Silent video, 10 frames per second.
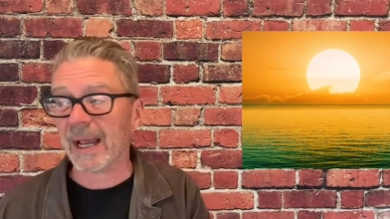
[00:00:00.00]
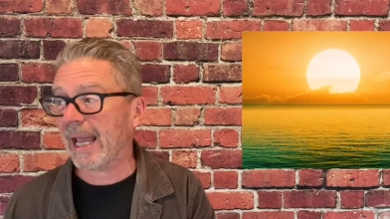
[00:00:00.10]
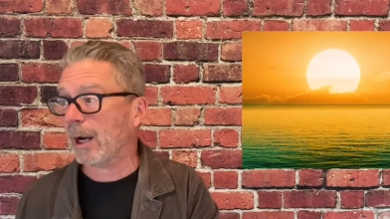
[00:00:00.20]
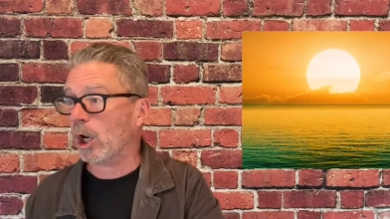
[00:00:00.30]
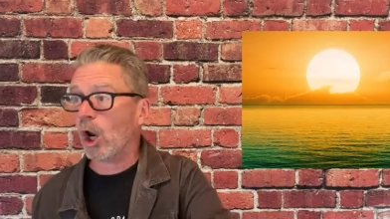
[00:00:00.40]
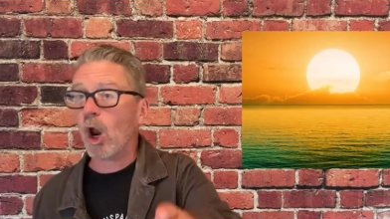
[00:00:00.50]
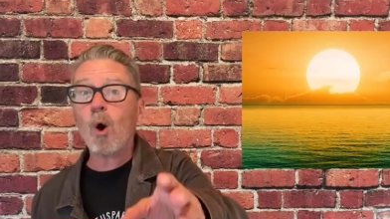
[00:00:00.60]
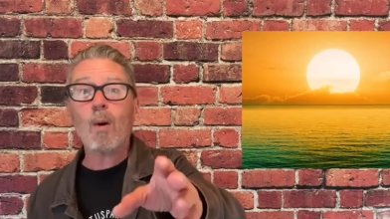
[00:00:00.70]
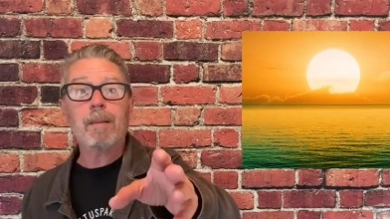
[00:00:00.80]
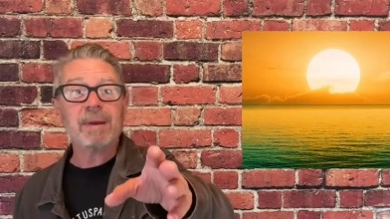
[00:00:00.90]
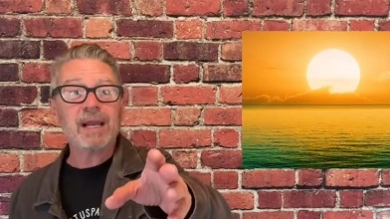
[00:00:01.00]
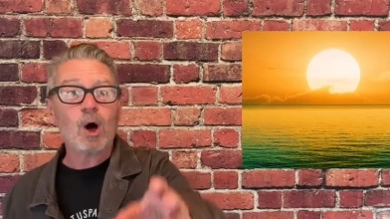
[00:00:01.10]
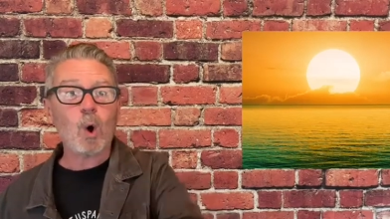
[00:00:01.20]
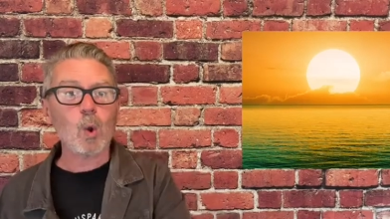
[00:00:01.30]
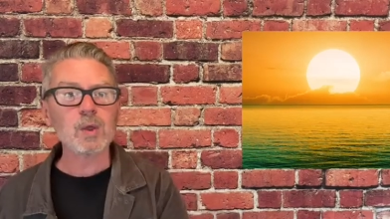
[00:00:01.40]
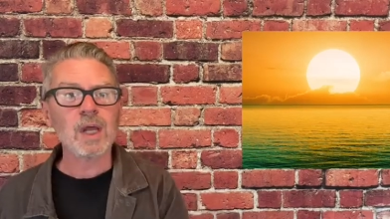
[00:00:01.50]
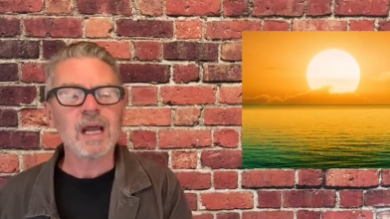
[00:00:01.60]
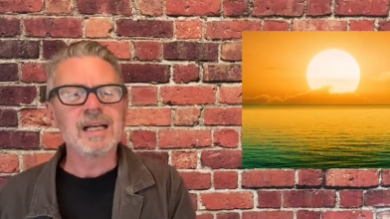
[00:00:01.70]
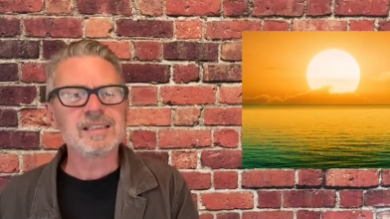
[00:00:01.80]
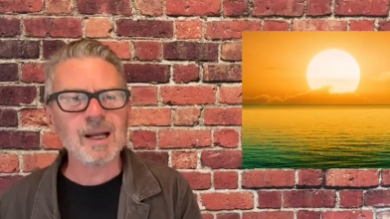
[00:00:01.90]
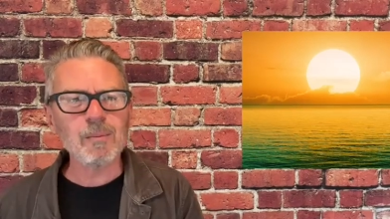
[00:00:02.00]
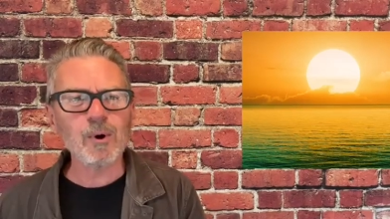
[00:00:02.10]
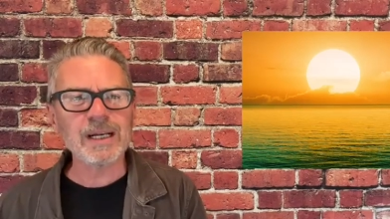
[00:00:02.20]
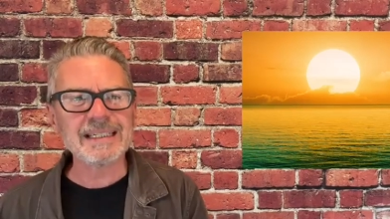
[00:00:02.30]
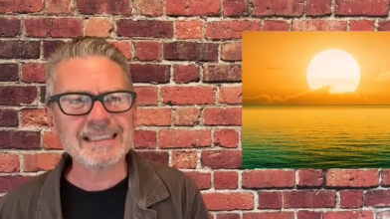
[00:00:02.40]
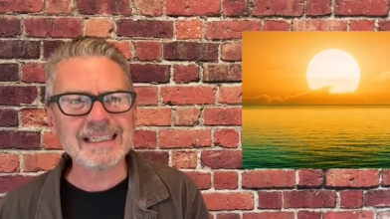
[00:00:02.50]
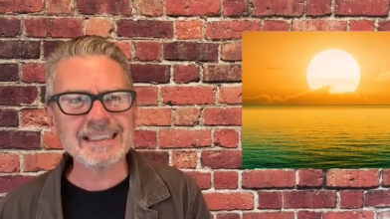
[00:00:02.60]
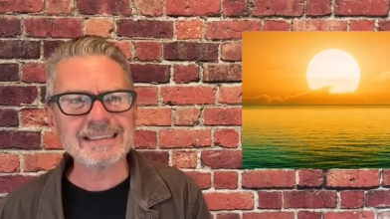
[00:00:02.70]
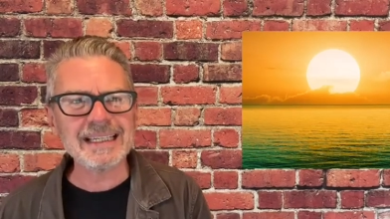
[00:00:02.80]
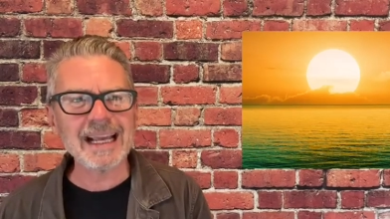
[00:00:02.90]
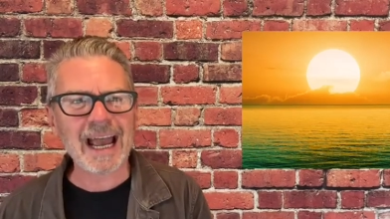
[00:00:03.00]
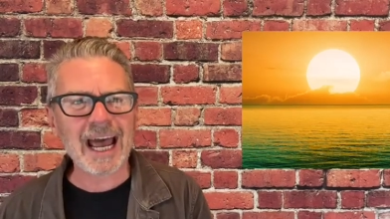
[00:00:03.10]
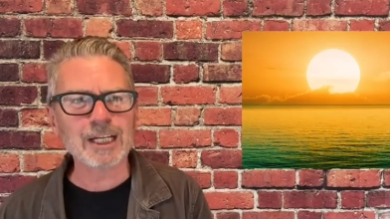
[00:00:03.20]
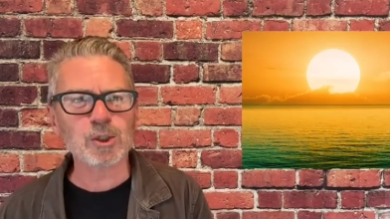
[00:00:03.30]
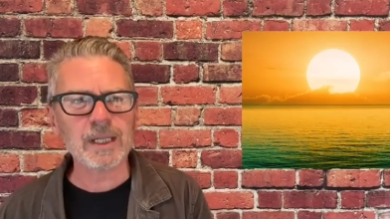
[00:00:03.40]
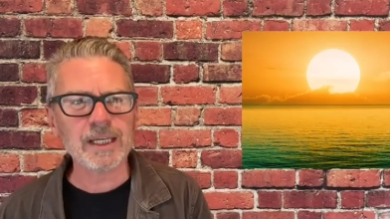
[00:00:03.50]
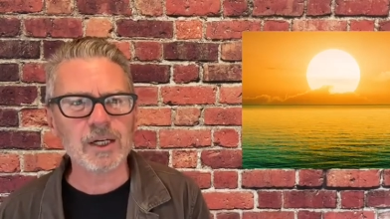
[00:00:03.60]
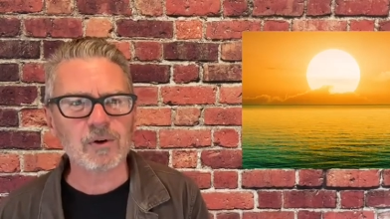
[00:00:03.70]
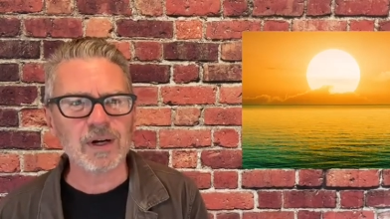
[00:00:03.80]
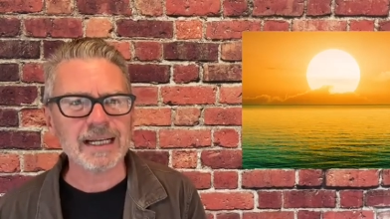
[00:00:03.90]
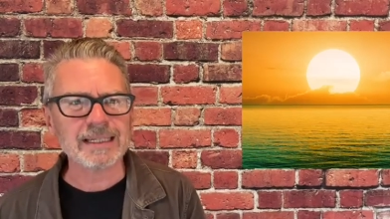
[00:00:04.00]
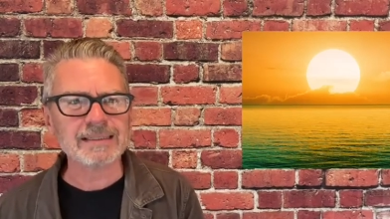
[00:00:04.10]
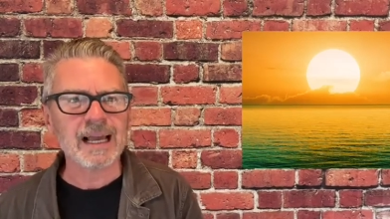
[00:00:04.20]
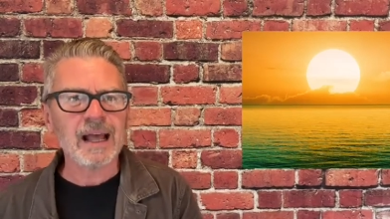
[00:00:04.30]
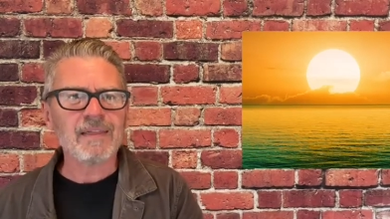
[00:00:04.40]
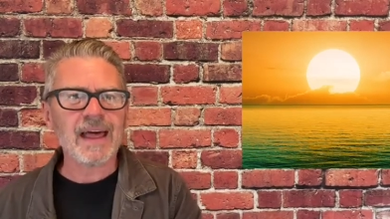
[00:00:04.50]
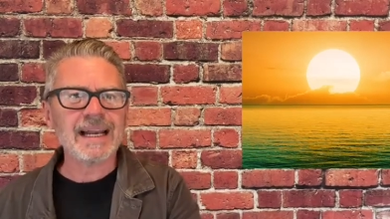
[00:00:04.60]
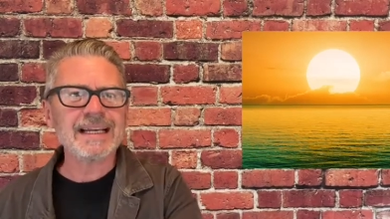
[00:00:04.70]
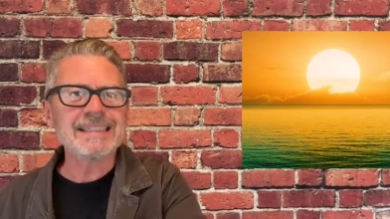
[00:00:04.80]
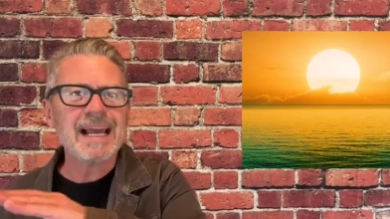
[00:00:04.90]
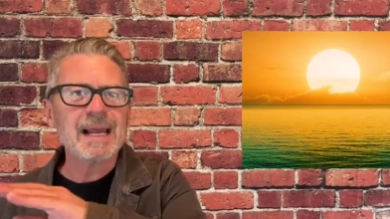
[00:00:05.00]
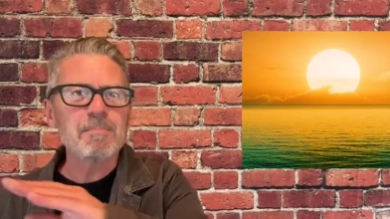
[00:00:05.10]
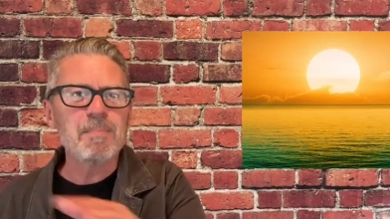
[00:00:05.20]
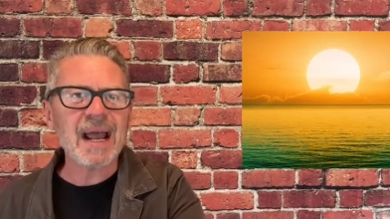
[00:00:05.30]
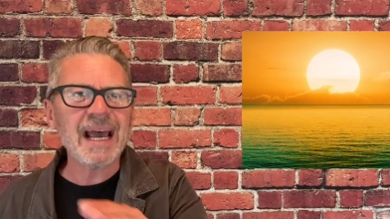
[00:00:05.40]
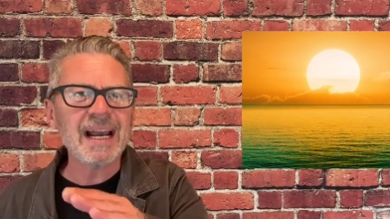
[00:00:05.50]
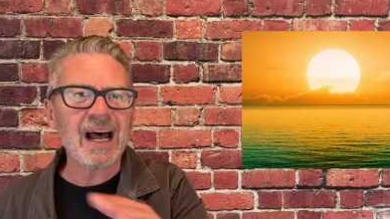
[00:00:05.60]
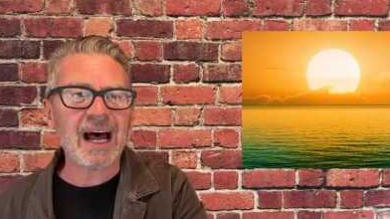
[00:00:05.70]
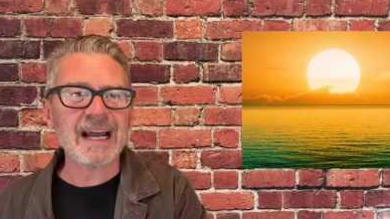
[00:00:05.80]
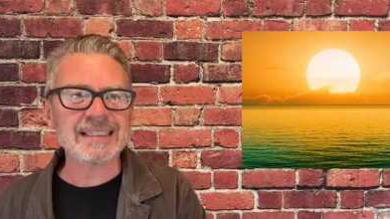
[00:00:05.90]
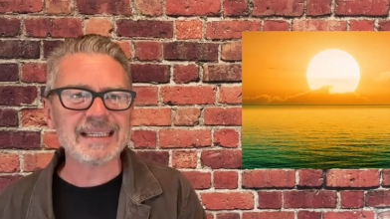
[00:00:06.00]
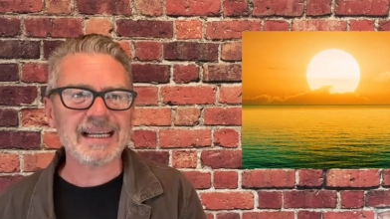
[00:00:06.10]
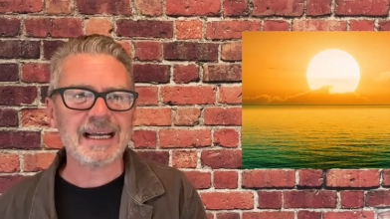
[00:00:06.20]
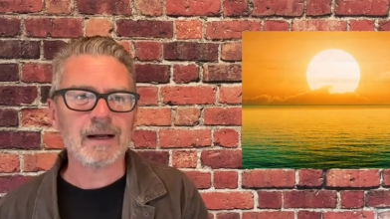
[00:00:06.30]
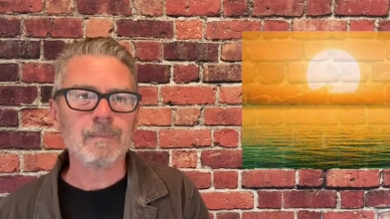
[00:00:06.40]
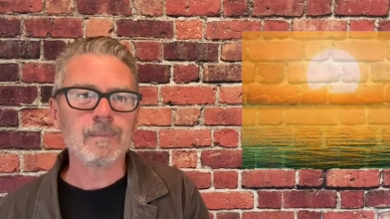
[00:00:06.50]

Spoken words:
And lo and behold, someone in DC actually agrees that it is a bad idea.